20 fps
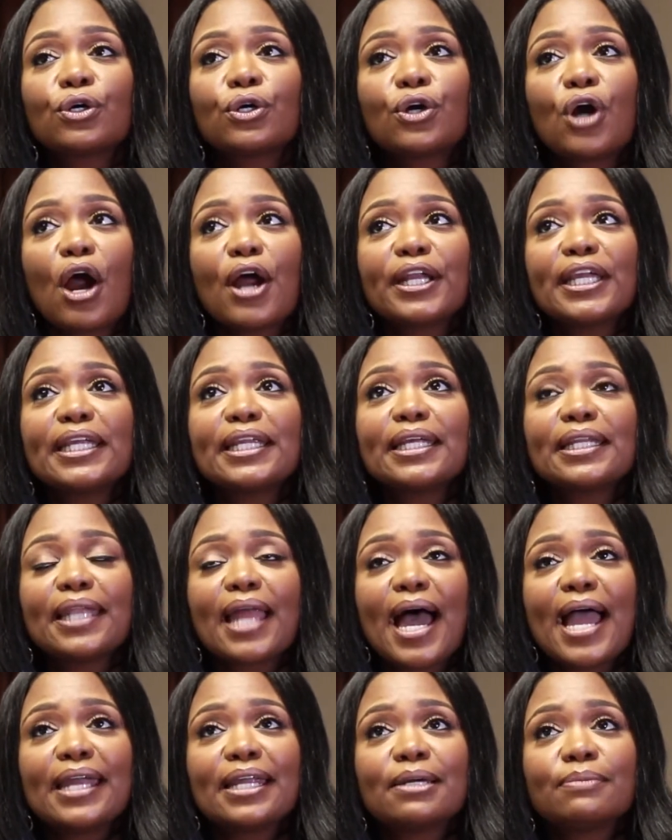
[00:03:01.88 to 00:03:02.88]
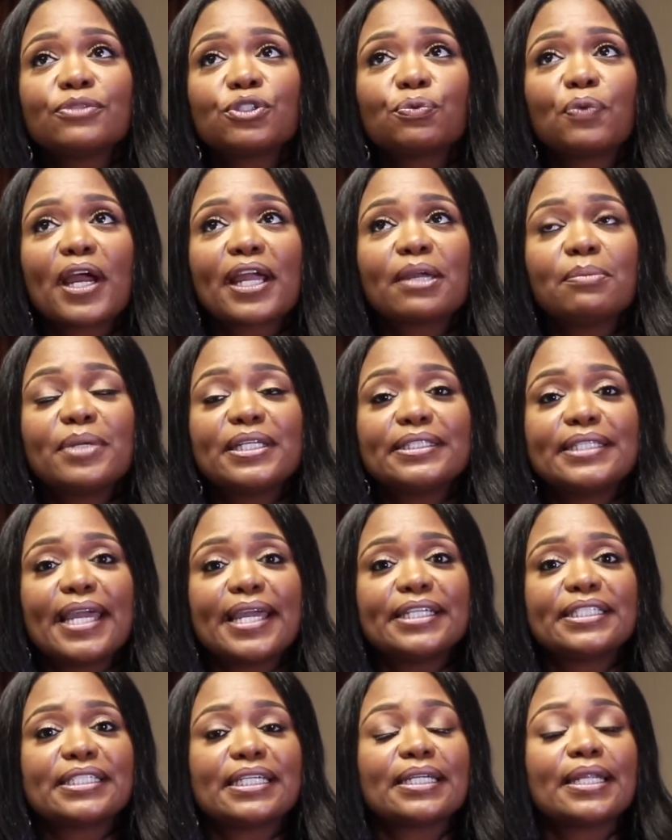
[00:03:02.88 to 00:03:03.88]
guardian ad litem's
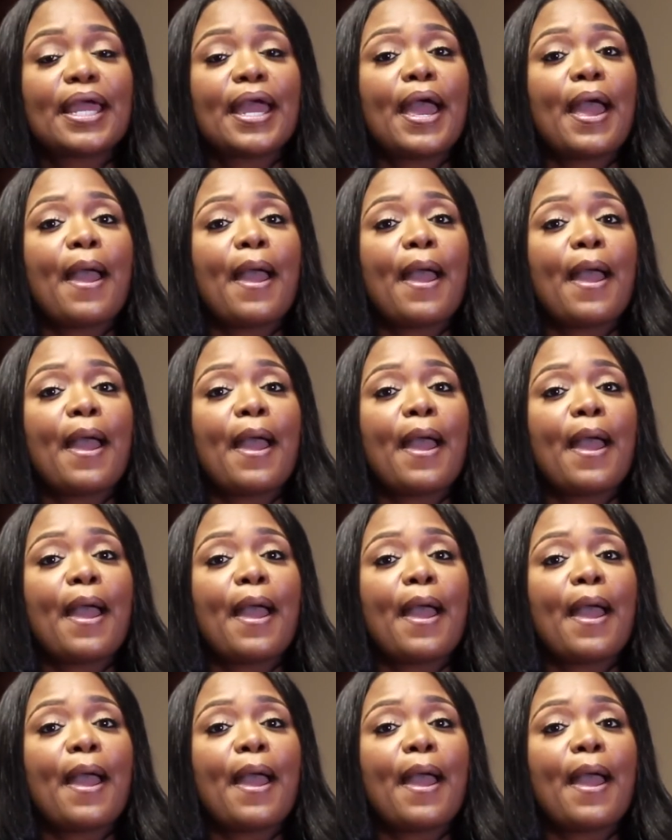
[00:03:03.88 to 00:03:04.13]
recommendation